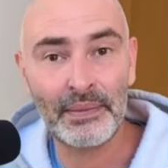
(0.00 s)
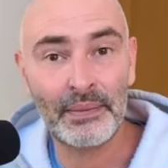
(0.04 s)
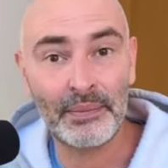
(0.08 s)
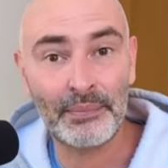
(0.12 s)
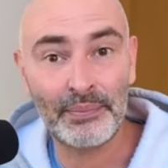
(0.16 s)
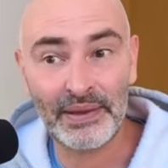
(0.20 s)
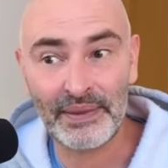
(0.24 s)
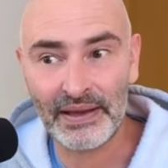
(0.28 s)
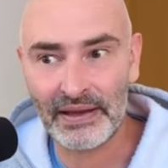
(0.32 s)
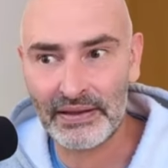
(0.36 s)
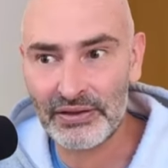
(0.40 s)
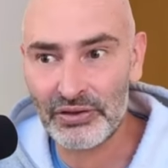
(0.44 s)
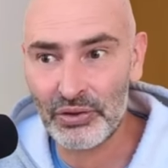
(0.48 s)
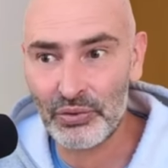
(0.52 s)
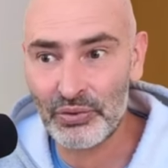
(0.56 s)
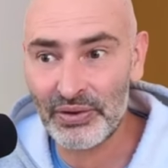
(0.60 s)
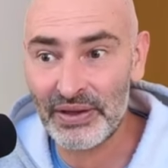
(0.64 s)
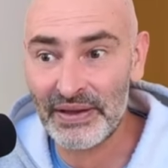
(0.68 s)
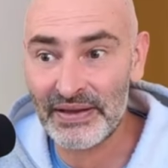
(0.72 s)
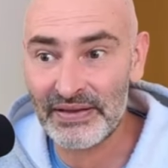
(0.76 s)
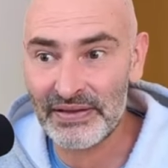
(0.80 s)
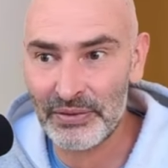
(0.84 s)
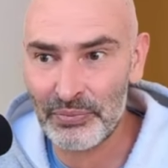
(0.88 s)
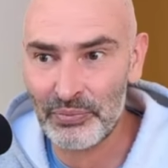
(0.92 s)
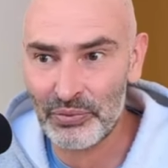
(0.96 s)
Players who
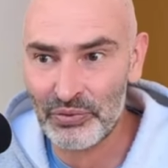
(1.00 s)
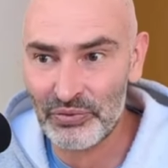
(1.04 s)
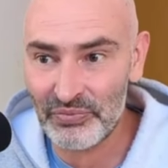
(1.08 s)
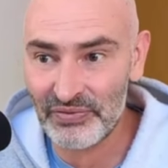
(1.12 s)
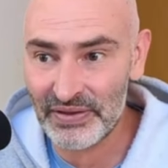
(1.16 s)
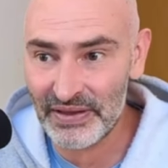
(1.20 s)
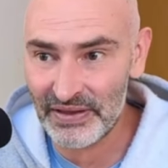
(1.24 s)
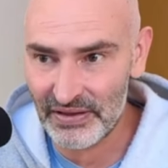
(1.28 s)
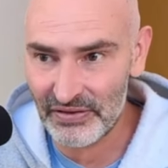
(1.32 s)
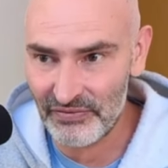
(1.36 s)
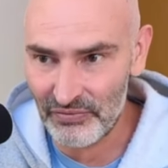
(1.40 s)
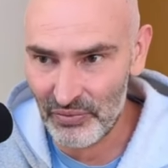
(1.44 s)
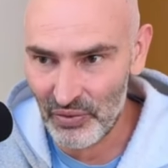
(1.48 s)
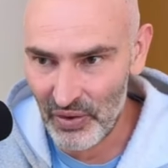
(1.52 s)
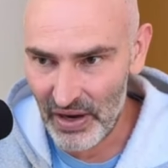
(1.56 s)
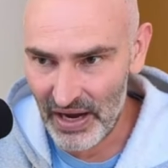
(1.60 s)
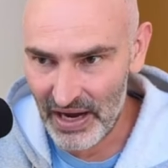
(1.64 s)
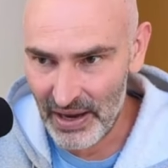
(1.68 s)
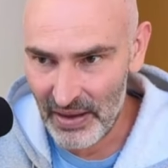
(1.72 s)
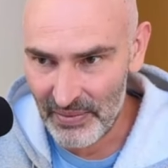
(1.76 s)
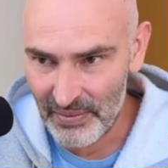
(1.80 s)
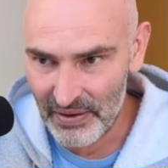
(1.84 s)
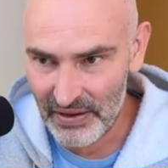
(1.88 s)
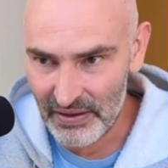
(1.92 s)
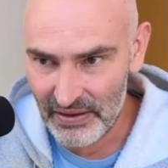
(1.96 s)
let the move e4
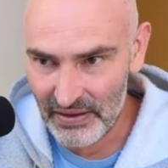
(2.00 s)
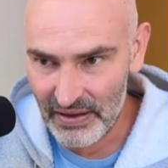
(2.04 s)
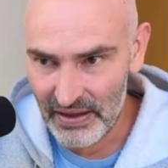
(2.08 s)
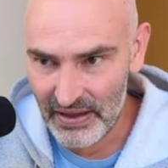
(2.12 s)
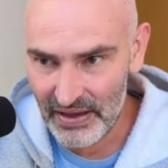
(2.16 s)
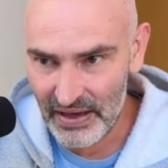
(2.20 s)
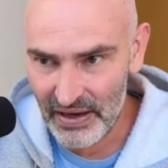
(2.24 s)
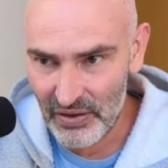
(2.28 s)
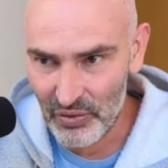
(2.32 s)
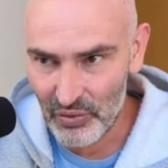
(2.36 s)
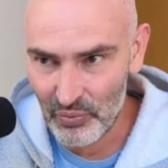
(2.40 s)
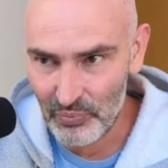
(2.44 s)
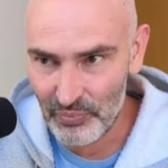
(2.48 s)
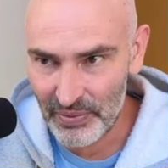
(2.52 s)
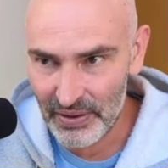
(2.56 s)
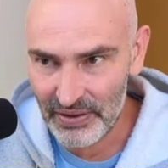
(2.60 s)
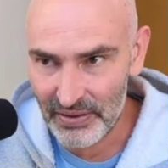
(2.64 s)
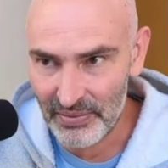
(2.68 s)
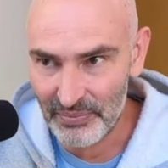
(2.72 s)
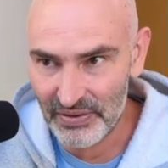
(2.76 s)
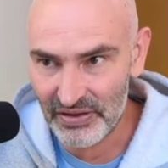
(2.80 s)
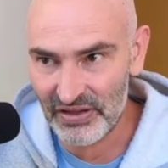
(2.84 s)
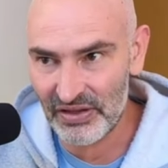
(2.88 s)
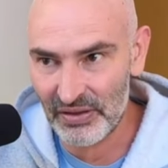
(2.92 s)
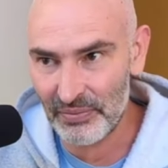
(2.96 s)
happen and who play
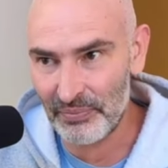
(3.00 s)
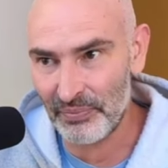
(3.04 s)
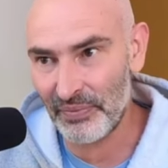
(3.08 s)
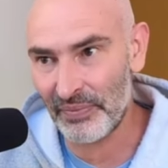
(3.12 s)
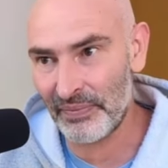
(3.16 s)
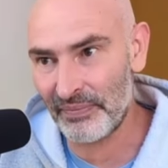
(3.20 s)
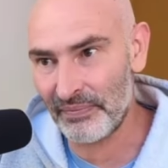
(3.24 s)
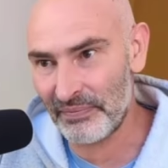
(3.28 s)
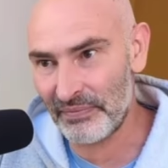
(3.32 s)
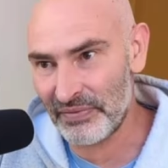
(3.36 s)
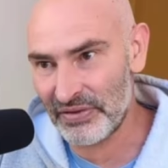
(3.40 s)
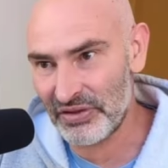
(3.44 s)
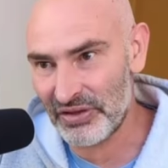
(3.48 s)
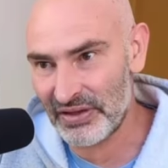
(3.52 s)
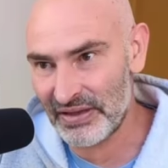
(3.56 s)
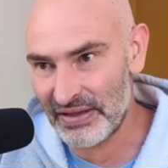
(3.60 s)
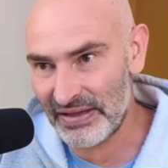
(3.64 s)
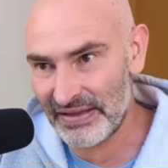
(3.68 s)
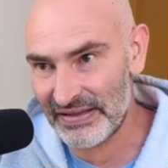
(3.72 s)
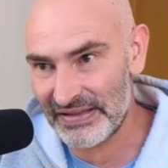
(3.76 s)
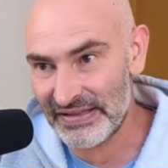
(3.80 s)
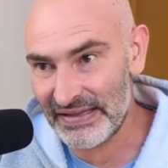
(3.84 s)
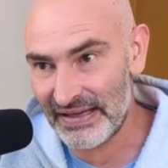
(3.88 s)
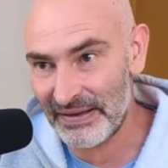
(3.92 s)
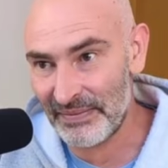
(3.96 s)
bishop.
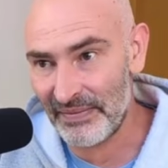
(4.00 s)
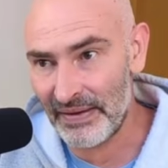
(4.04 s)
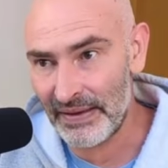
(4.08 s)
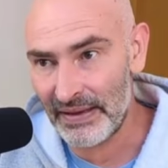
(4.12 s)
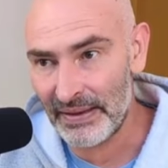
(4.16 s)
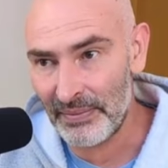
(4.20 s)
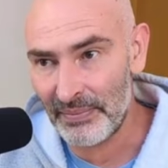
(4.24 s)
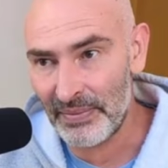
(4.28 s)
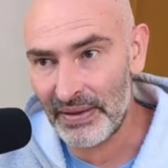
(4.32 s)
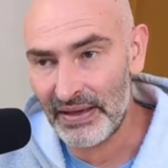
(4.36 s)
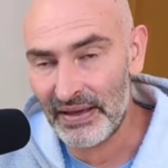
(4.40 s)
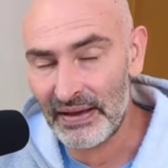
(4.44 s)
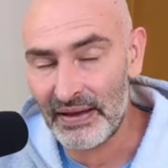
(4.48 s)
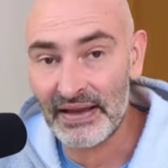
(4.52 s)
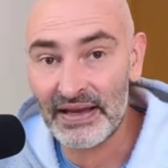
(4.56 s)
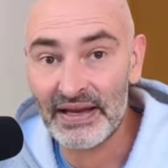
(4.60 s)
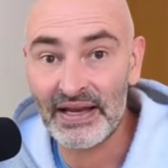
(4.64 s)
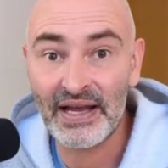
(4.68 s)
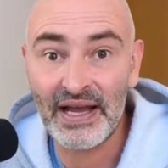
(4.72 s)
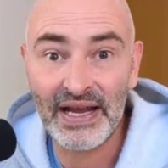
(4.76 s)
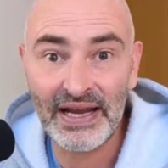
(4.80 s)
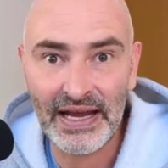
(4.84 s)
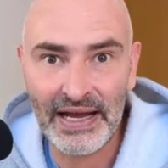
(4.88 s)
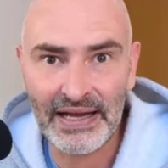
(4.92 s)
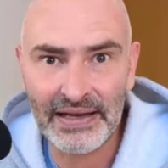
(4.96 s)
g7 immediately
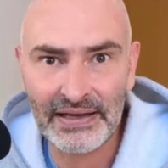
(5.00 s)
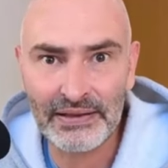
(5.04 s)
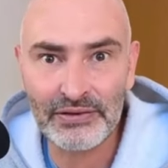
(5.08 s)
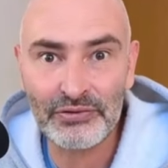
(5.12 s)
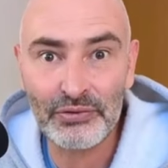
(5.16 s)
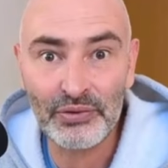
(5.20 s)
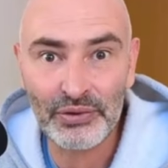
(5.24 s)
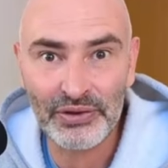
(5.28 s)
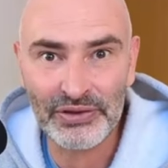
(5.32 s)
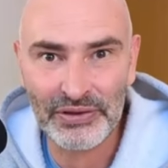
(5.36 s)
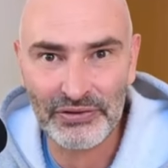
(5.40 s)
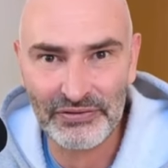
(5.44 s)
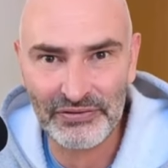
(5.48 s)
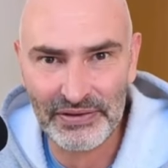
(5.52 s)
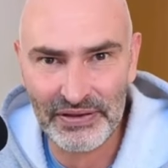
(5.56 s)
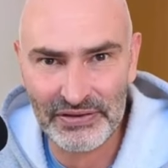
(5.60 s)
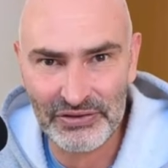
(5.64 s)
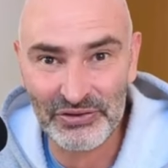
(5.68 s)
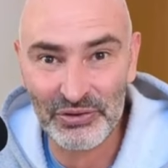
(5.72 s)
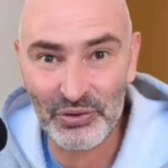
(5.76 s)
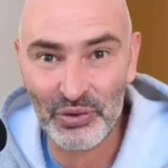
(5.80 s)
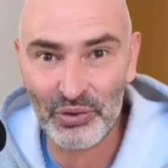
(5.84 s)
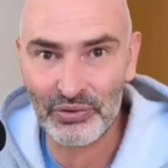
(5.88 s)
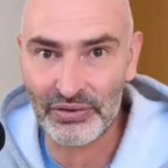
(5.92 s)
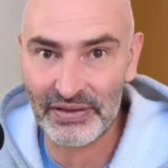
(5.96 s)
are heading for a defense
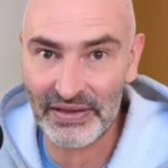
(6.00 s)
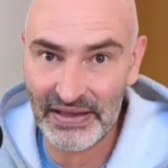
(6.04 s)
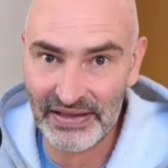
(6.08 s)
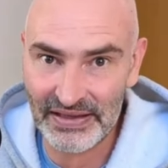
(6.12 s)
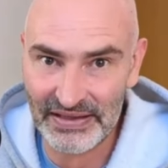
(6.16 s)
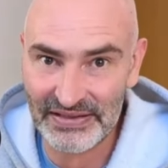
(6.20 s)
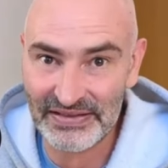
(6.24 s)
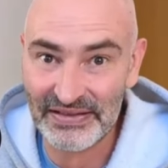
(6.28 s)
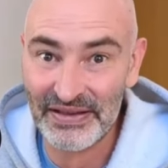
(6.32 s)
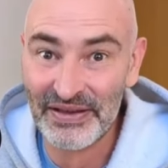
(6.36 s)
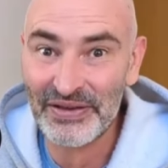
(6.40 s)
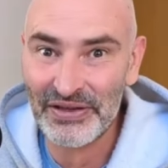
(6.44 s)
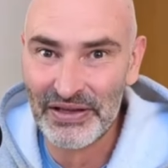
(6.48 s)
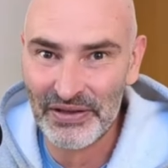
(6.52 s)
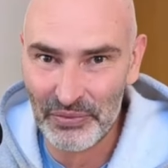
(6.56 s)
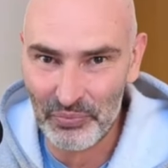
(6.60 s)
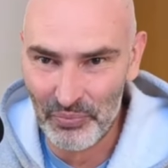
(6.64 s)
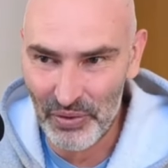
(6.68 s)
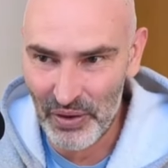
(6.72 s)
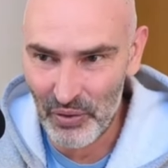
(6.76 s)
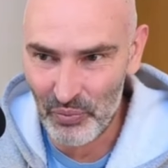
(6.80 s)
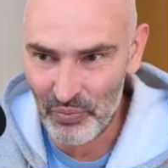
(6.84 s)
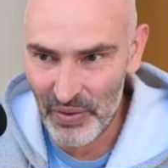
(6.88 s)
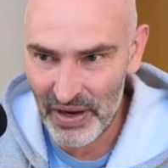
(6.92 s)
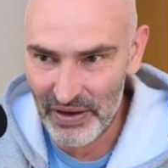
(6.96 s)
called the East Indian
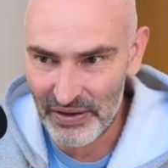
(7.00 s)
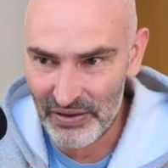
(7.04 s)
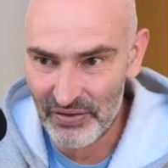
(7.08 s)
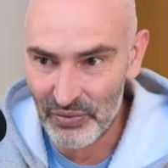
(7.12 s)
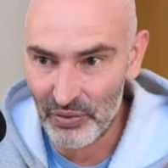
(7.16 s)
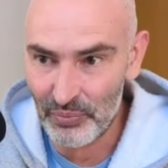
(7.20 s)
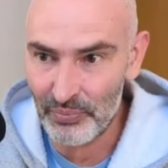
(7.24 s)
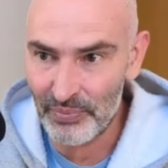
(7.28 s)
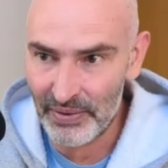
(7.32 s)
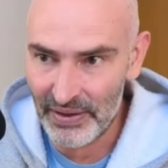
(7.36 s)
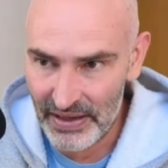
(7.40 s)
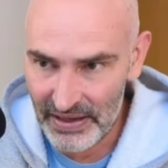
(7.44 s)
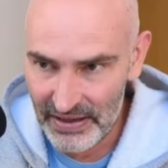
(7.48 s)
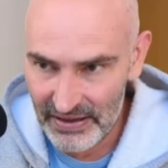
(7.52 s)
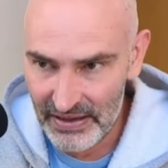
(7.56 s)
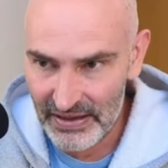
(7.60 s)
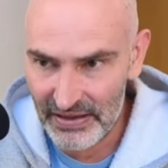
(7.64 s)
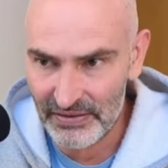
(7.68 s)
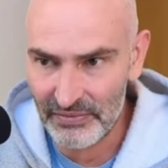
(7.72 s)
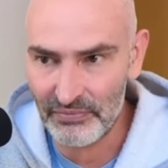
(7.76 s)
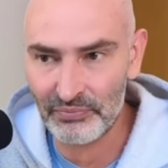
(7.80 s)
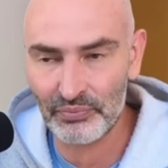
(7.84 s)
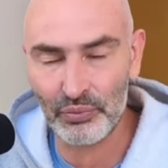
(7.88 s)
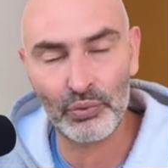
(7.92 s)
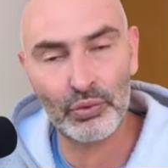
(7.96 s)
where white will play
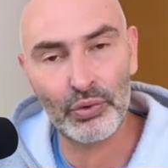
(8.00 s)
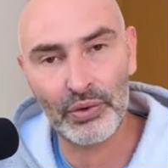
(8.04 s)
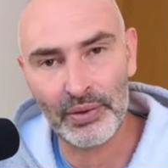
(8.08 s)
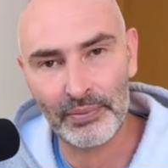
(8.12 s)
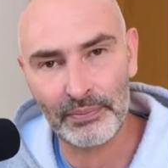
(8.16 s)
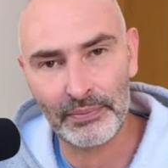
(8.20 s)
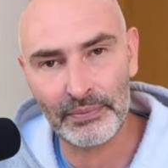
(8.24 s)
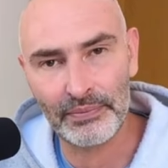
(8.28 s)
e4.